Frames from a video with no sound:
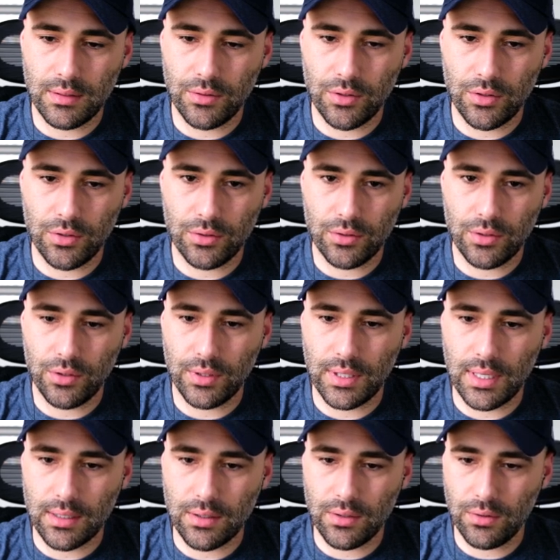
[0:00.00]
god, not
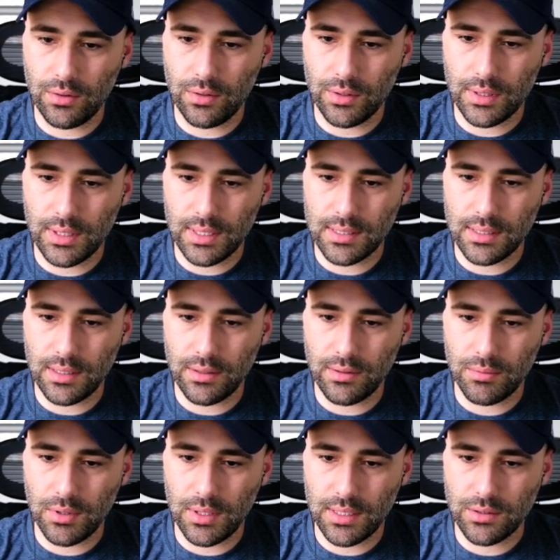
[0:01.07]
that color. That's
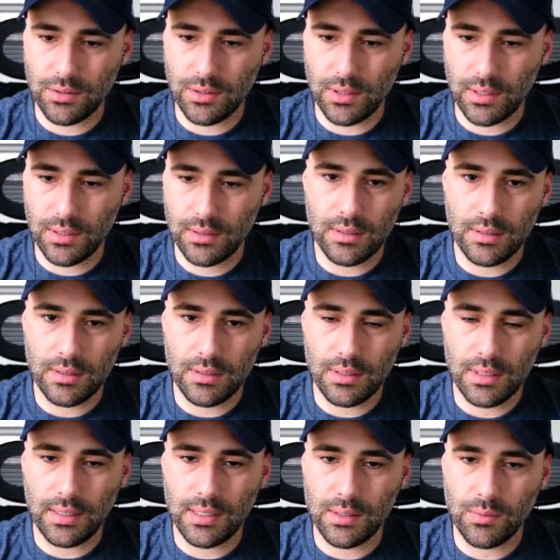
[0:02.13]
terrible actually.
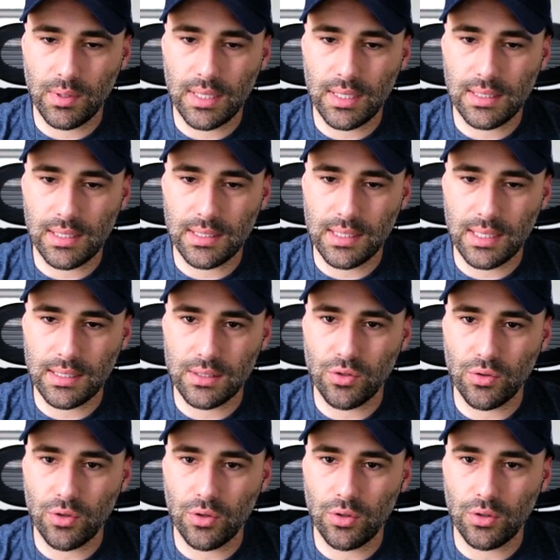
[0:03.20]
Yeah, this one at least has
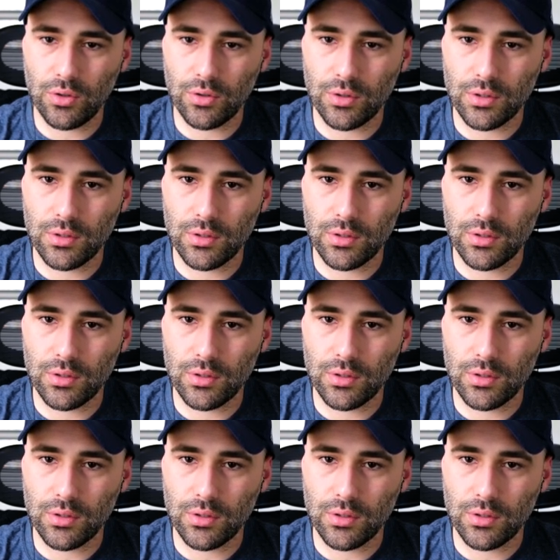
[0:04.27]
2 colors.